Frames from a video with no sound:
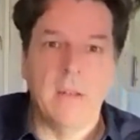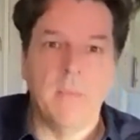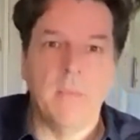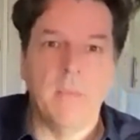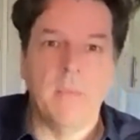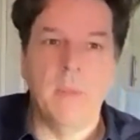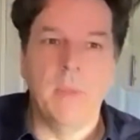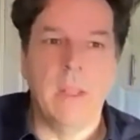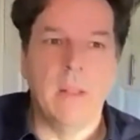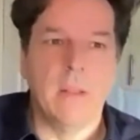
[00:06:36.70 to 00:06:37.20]

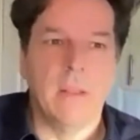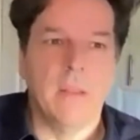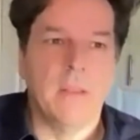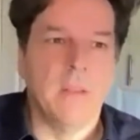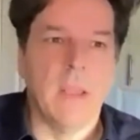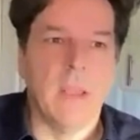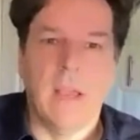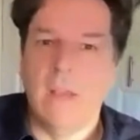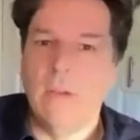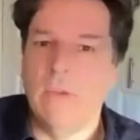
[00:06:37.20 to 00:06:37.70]
being this
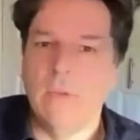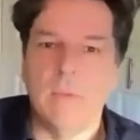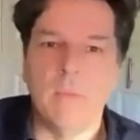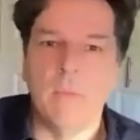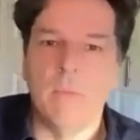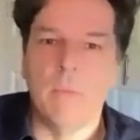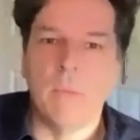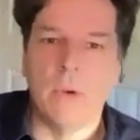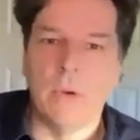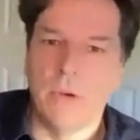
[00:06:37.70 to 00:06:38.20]
guy who
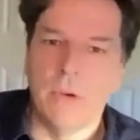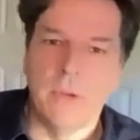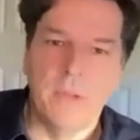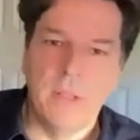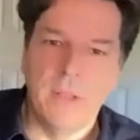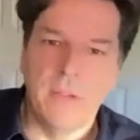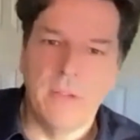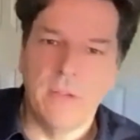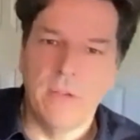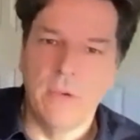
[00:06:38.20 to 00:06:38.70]
murdered
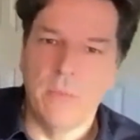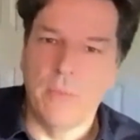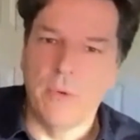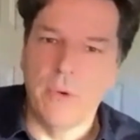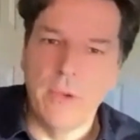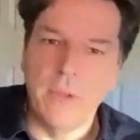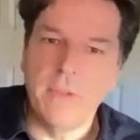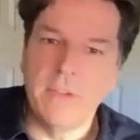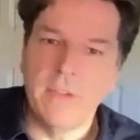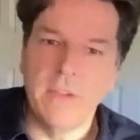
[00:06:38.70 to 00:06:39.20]
these two
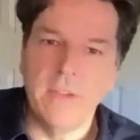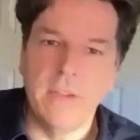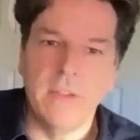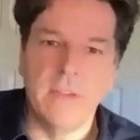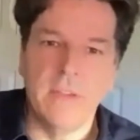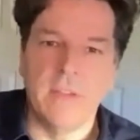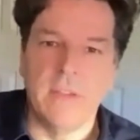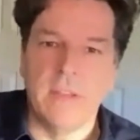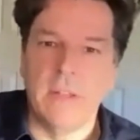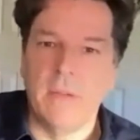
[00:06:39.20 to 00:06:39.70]

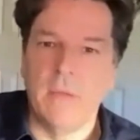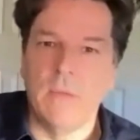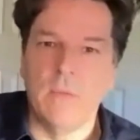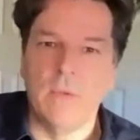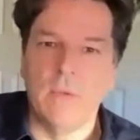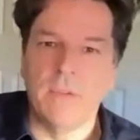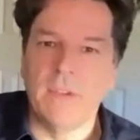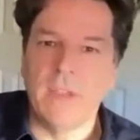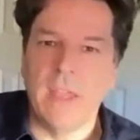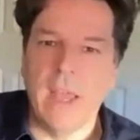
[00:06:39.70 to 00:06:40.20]
princes and
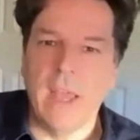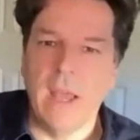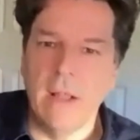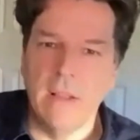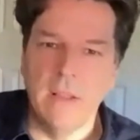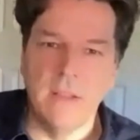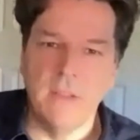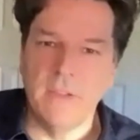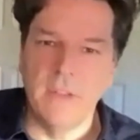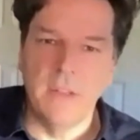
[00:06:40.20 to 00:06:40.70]
was
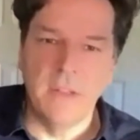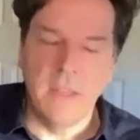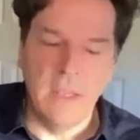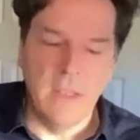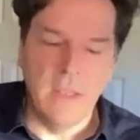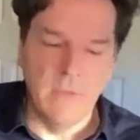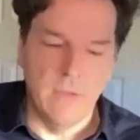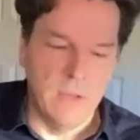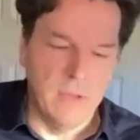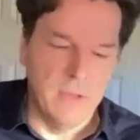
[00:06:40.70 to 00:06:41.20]
callous and
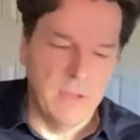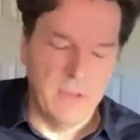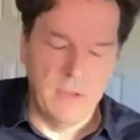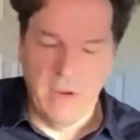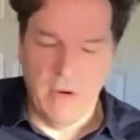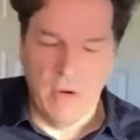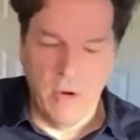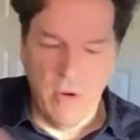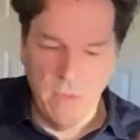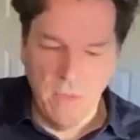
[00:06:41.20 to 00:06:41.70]
evil
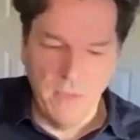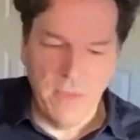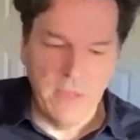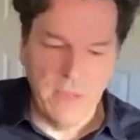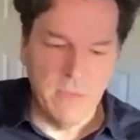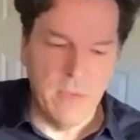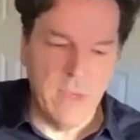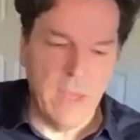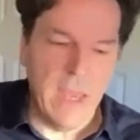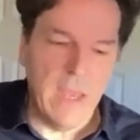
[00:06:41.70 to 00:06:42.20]
and all the
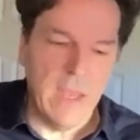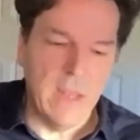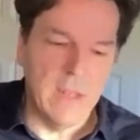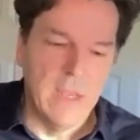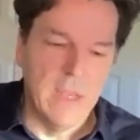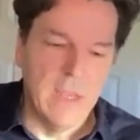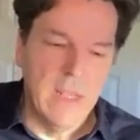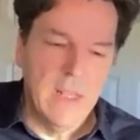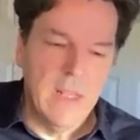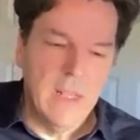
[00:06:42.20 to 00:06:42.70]
things we hate.
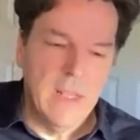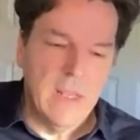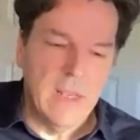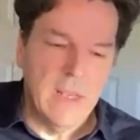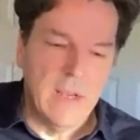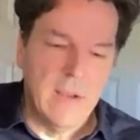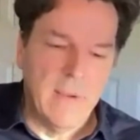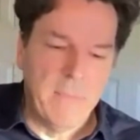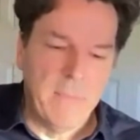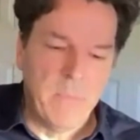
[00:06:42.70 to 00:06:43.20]

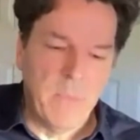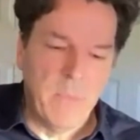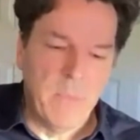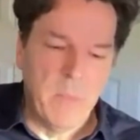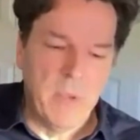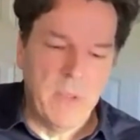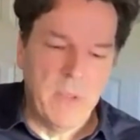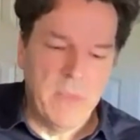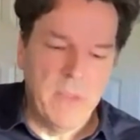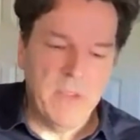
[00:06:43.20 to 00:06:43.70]

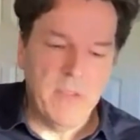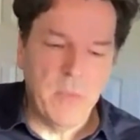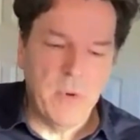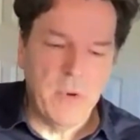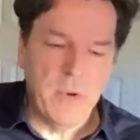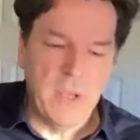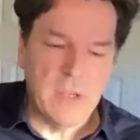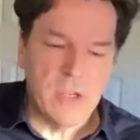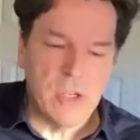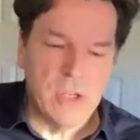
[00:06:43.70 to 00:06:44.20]
But this
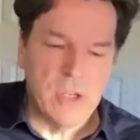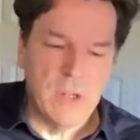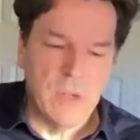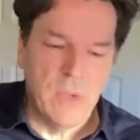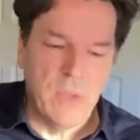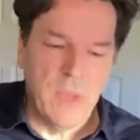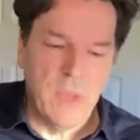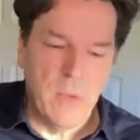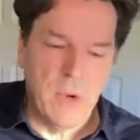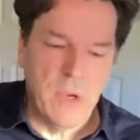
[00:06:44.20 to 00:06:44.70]

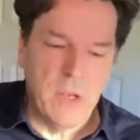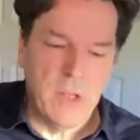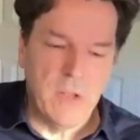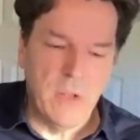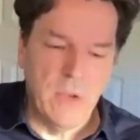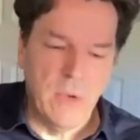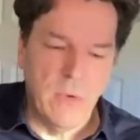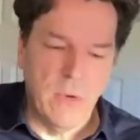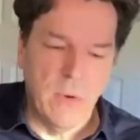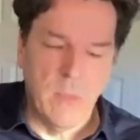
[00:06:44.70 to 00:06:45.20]
production, they wanted to
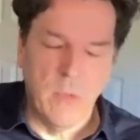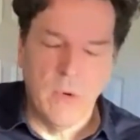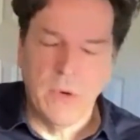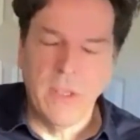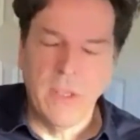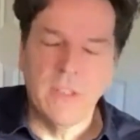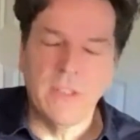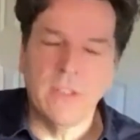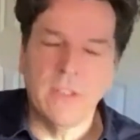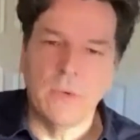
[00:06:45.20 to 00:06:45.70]
do a more
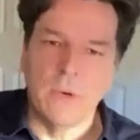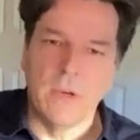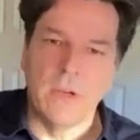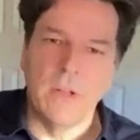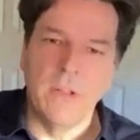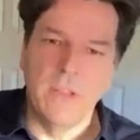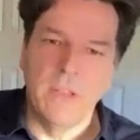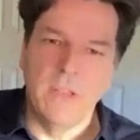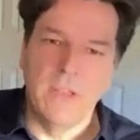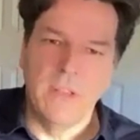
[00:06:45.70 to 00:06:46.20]

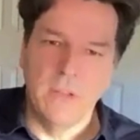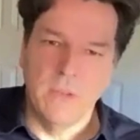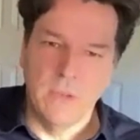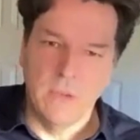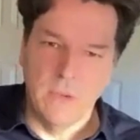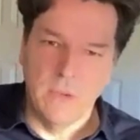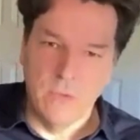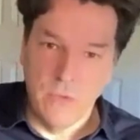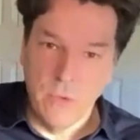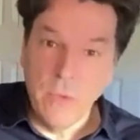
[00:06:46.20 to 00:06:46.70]
historically
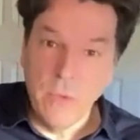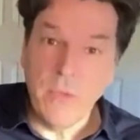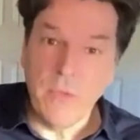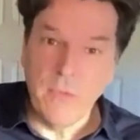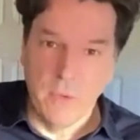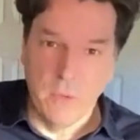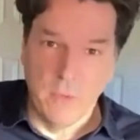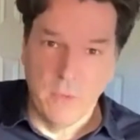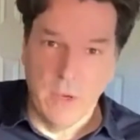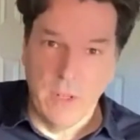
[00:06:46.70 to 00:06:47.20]

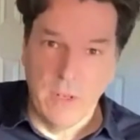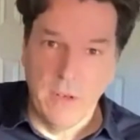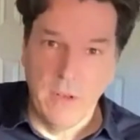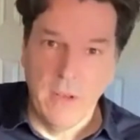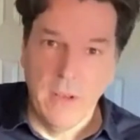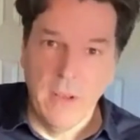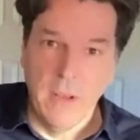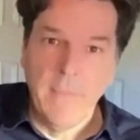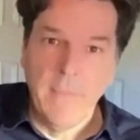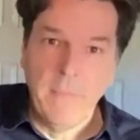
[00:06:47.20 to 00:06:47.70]
truthful one.
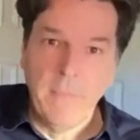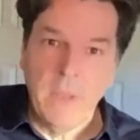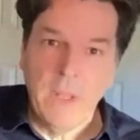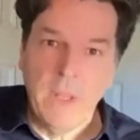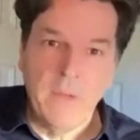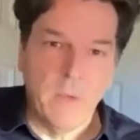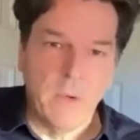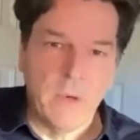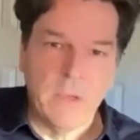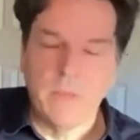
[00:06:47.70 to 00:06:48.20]
And
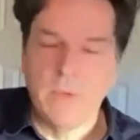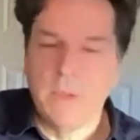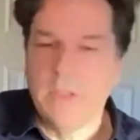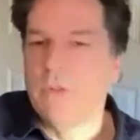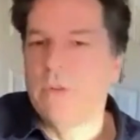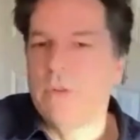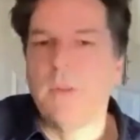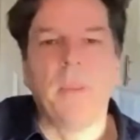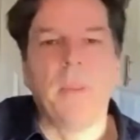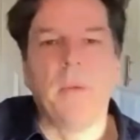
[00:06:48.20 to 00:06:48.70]
of course,
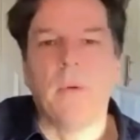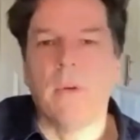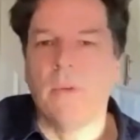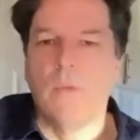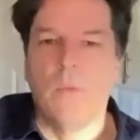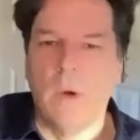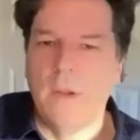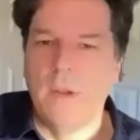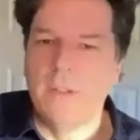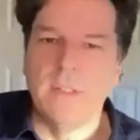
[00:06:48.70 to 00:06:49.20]
Richard
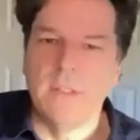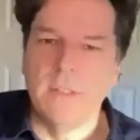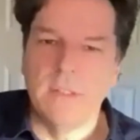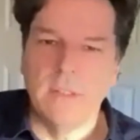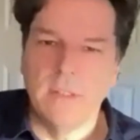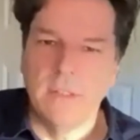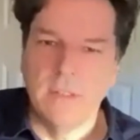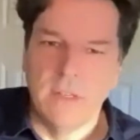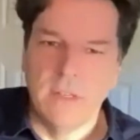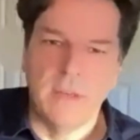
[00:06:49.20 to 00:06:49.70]
III
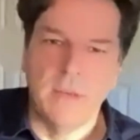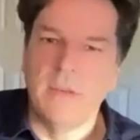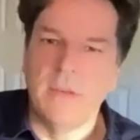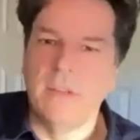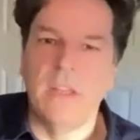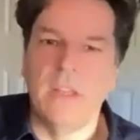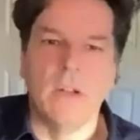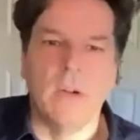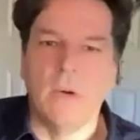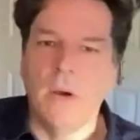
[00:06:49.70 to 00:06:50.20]
wasn't,
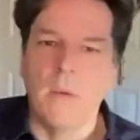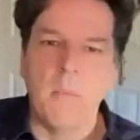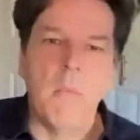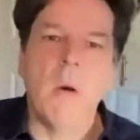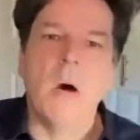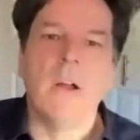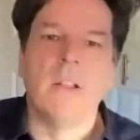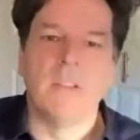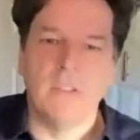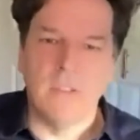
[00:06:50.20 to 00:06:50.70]
a
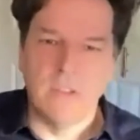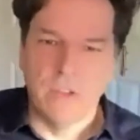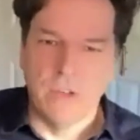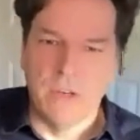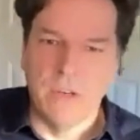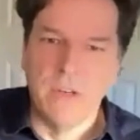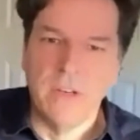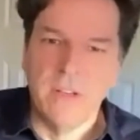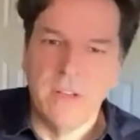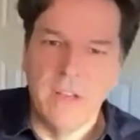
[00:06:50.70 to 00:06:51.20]

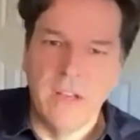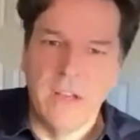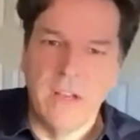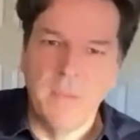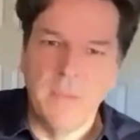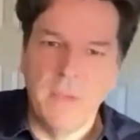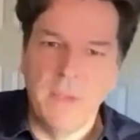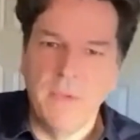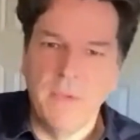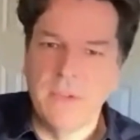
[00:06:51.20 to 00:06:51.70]
monster.
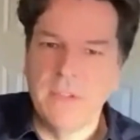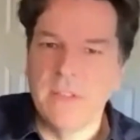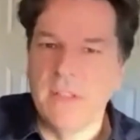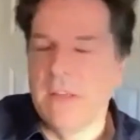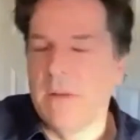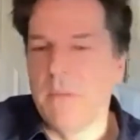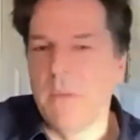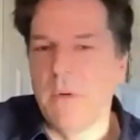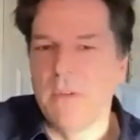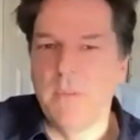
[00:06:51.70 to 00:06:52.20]
He was,
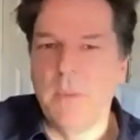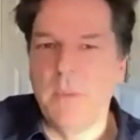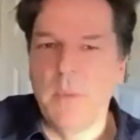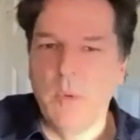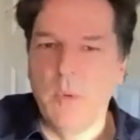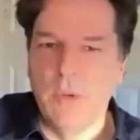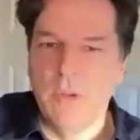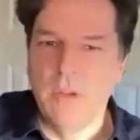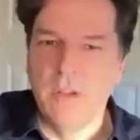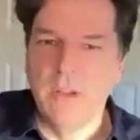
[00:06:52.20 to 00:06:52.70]
like most
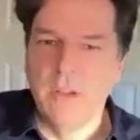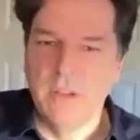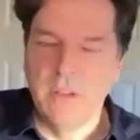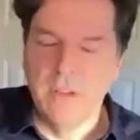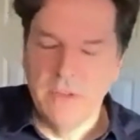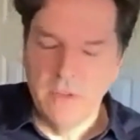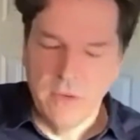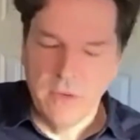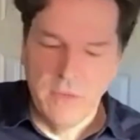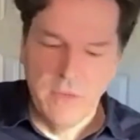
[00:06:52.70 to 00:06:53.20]
people,
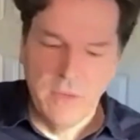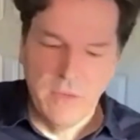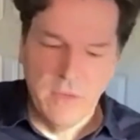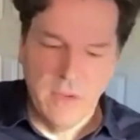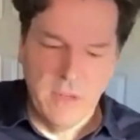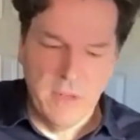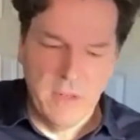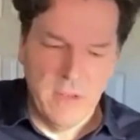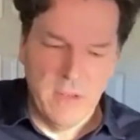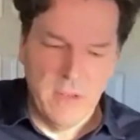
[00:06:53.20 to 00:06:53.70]
sort
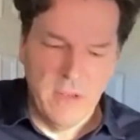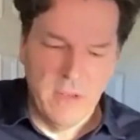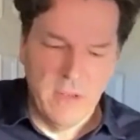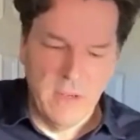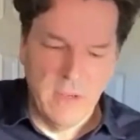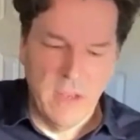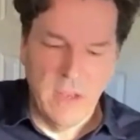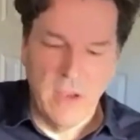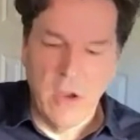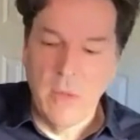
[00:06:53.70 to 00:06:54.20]

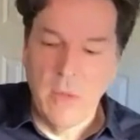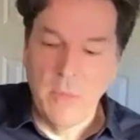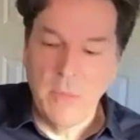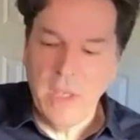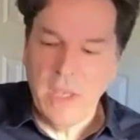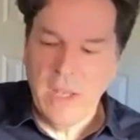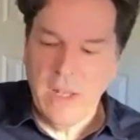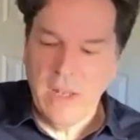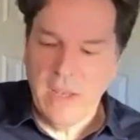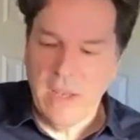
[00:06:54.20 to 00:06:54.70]
of a
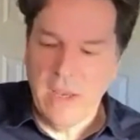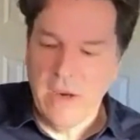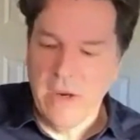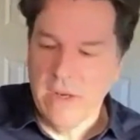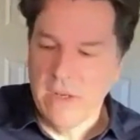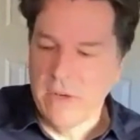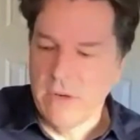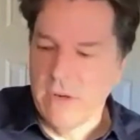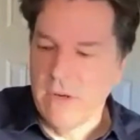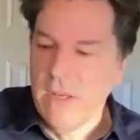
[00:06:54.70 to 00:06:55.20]
complicated
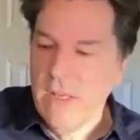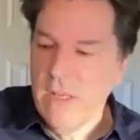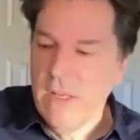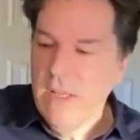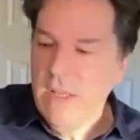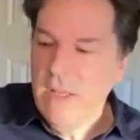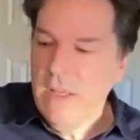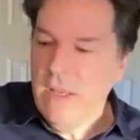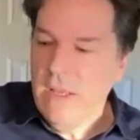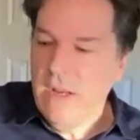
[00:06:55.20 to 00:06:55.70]
character.
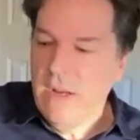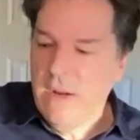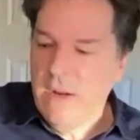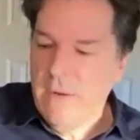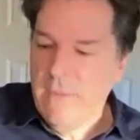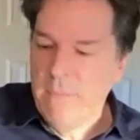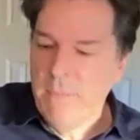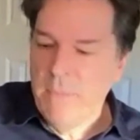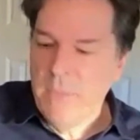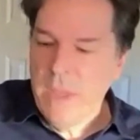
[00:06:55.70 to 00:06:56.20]

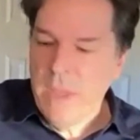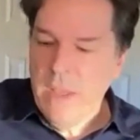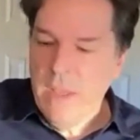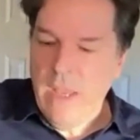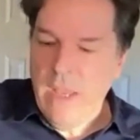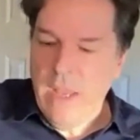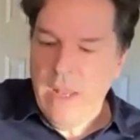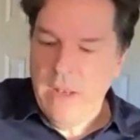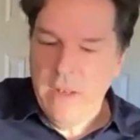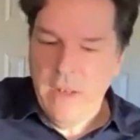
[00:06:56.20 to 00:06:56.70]
Um,
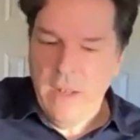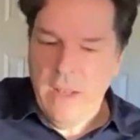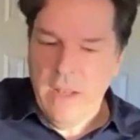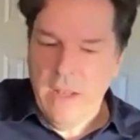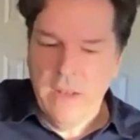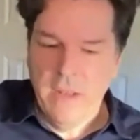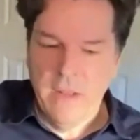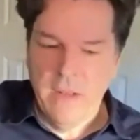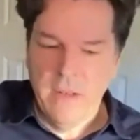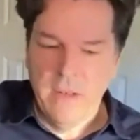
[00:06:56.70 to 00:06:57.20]
and
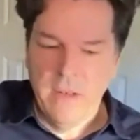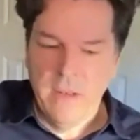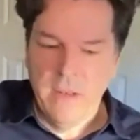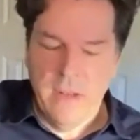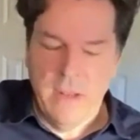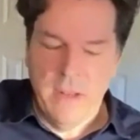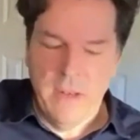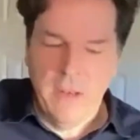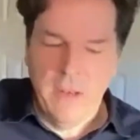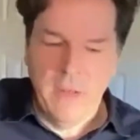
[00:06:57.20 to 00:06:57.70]

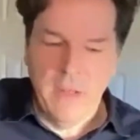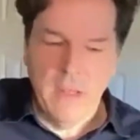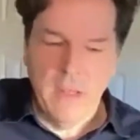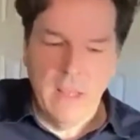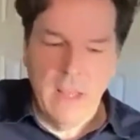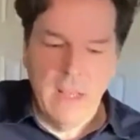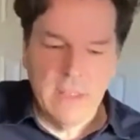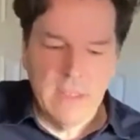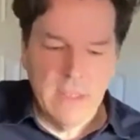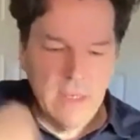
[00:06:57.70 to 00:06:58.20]
in the
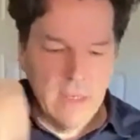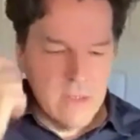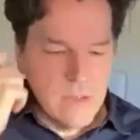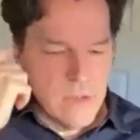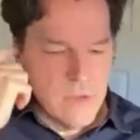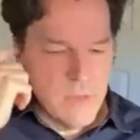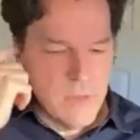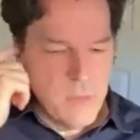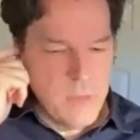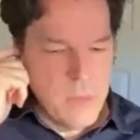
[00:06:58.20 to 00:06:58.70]
classic
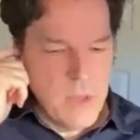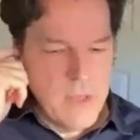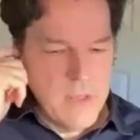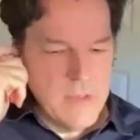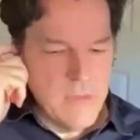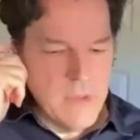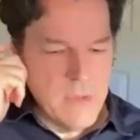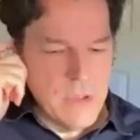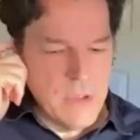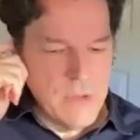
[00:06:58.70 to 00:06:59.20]
sort of
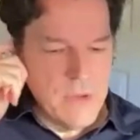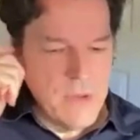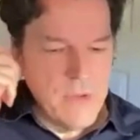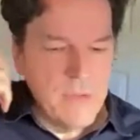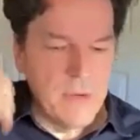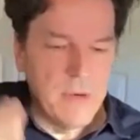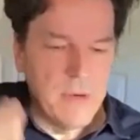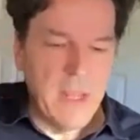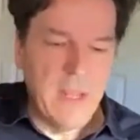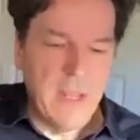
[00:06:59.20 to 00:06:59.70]
plays of Richard
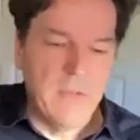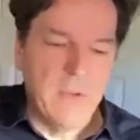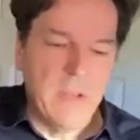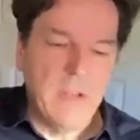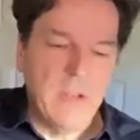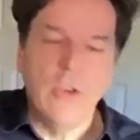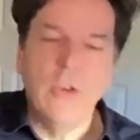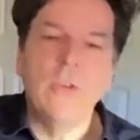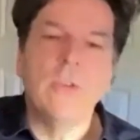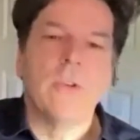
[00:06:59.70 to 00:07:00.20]
III, Henry
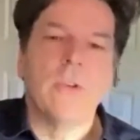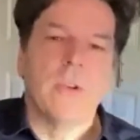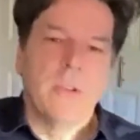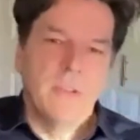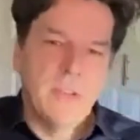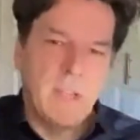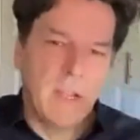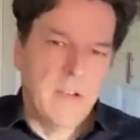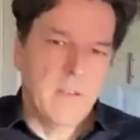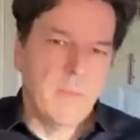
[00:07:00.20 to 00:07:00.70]
Tudor
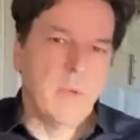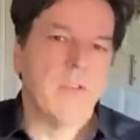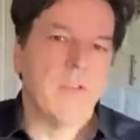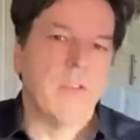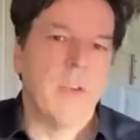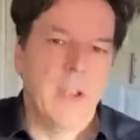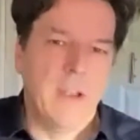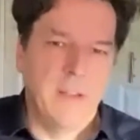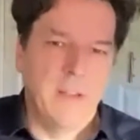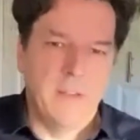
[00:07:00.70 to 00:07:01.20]
is kind of
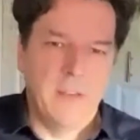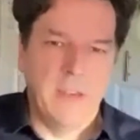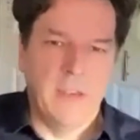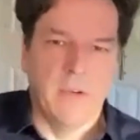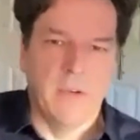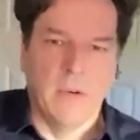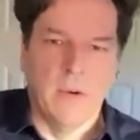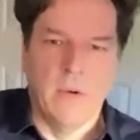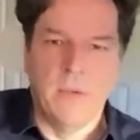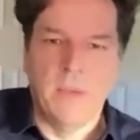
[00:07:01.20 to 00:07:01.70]
portrayed as a
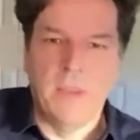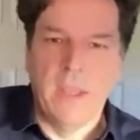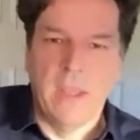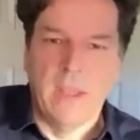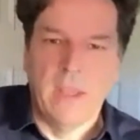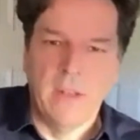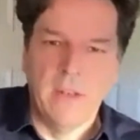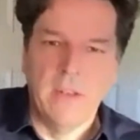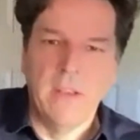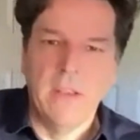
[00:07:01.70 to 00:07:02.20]
hero at the
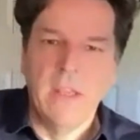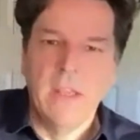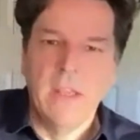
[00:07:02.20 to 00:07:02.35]
end.